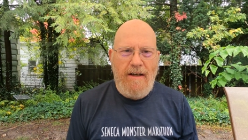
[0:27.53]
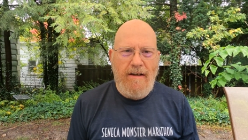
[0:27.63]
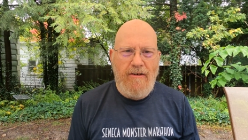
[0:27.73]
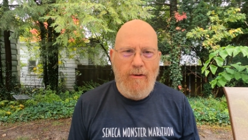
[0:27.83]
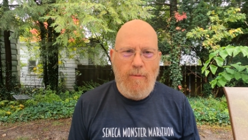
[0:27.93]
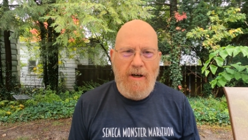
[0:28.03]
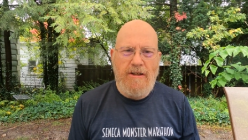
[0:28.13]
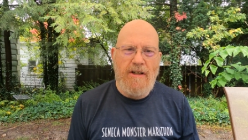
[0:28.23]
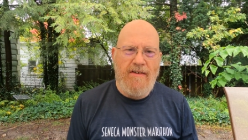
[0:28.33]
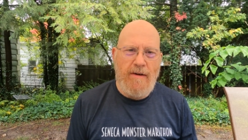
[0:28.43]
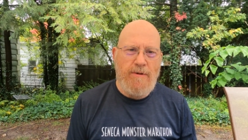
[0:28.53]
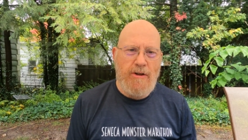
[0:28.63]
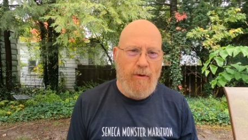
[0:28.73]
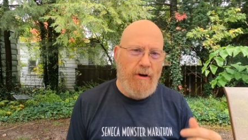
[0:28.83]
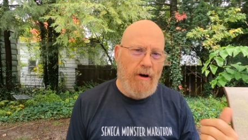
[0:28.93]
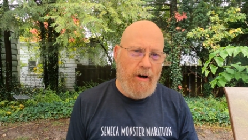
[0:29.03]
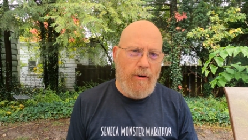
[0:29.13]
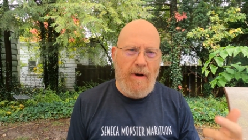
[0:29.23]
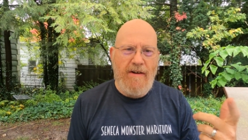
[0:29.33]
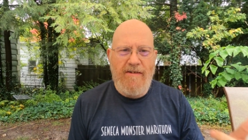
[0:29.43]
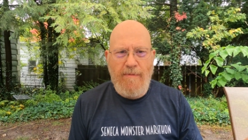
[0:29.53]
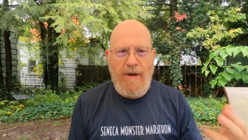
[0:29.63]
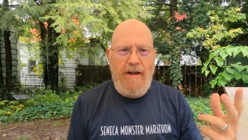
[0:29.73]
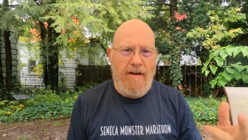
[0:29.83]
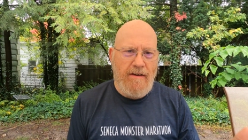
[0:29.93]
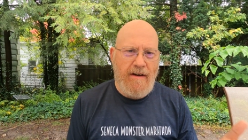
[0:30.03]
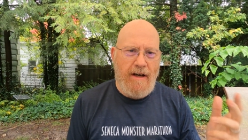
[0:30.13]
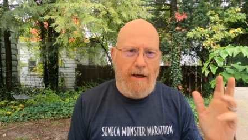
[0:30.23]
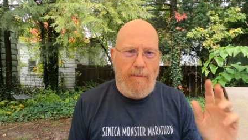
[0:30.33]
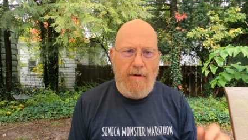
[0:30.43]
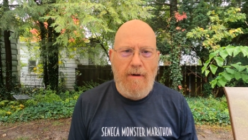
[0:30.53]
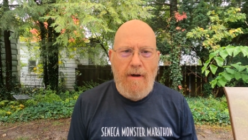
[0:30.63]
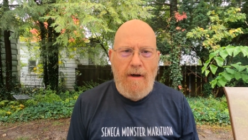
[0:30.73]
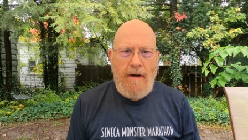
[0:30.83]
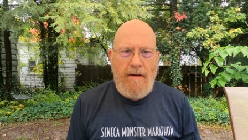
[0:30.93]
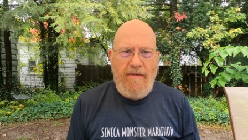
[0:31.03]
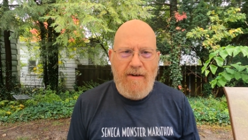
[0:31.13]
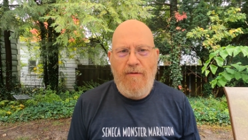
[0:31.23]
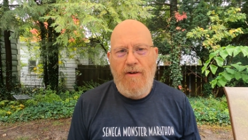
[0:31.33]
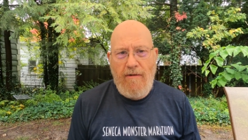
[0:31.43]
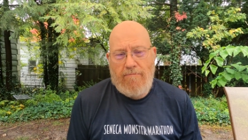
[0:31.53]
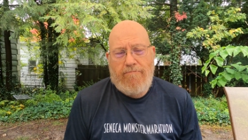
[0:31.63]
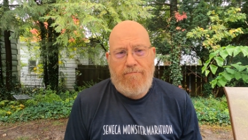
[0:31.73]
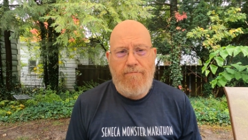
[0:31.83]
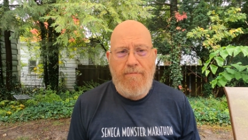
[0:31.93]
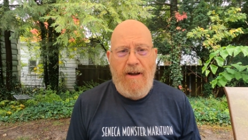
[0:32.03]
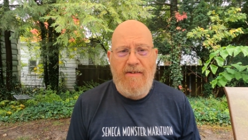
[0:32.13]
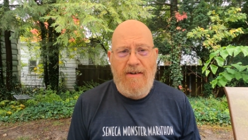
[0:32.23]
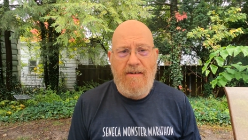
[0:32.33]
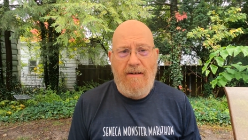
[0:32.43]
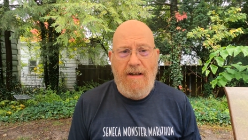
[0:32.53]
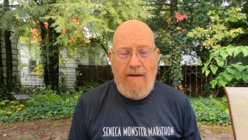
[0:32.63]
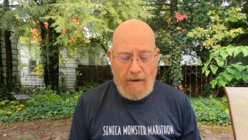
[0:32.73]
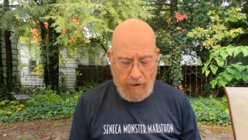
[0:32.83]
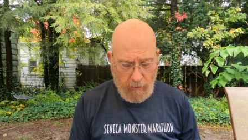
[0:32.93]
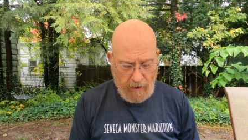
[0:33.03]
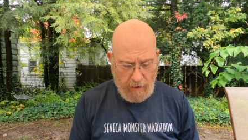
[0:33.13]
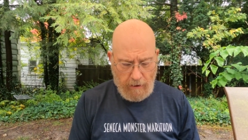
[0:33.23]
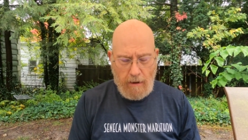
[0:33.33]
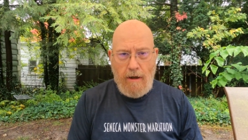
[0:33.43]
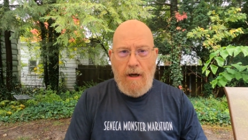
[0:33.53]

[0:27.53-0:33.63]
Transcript: Didn't do much except show your heart rate and speed and time and the stuff you basically that you needed.